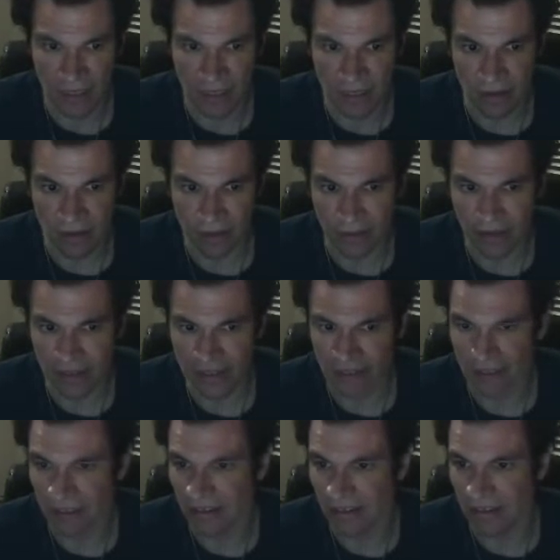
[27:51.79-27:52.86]
this branch
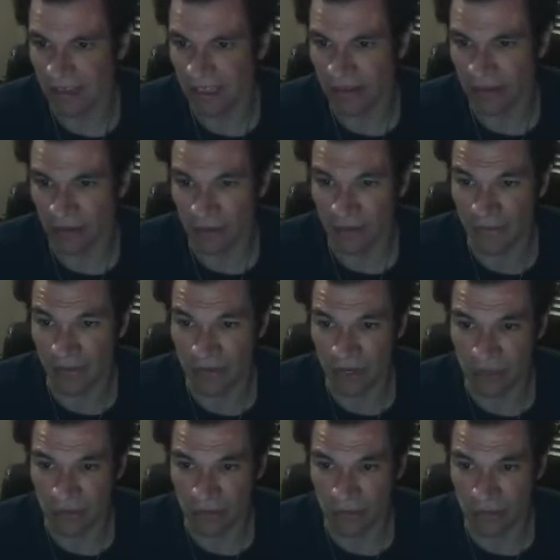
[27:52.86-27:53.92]
is
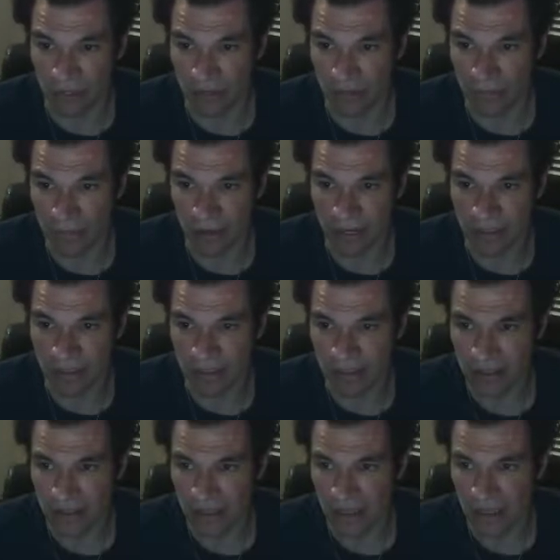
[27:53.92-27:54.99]
equivalent to this branch,
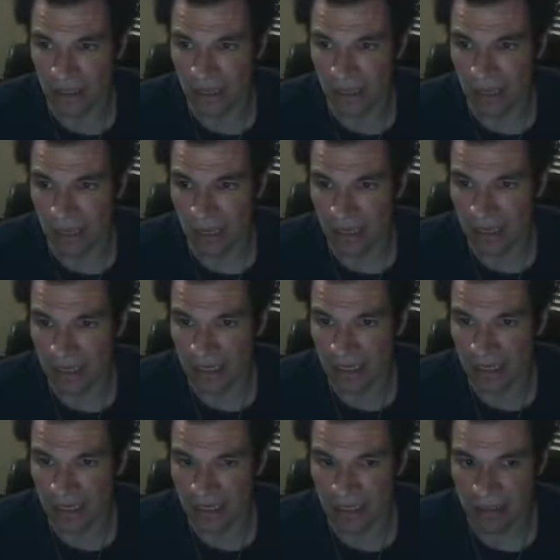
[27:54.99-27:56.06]

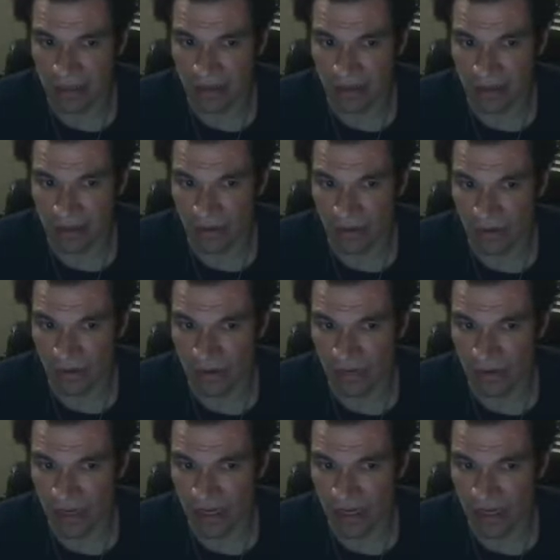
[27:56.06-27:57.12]
and it's
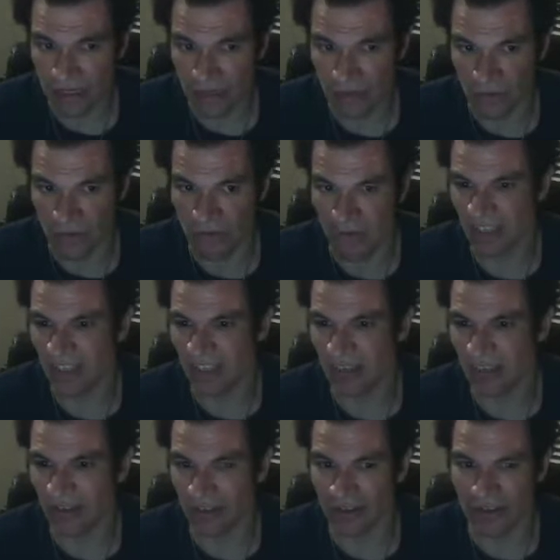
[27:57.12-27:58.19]
equivalent to
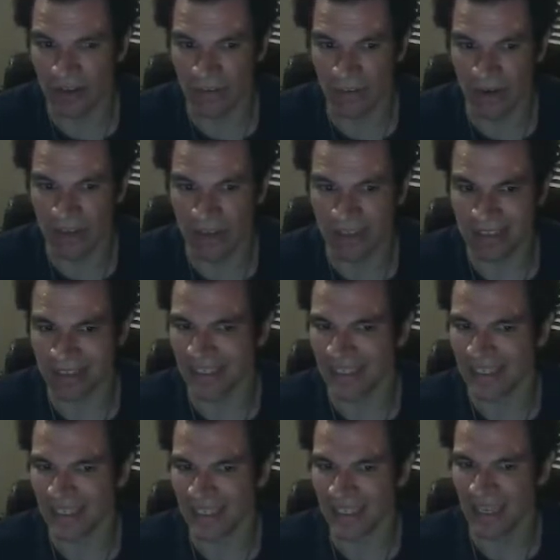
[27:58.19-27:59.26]
this other branch,
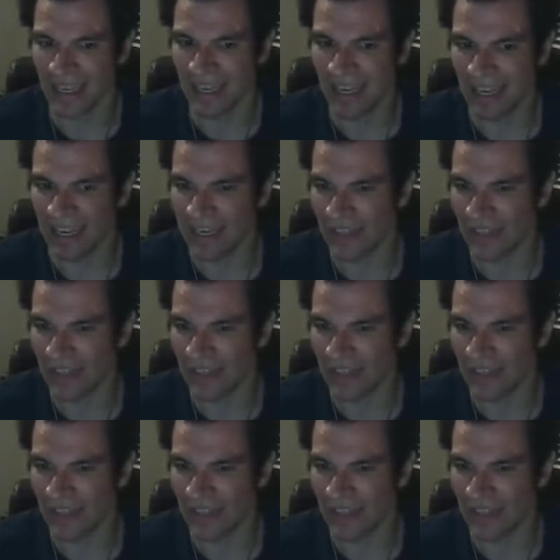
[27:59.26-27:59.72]
and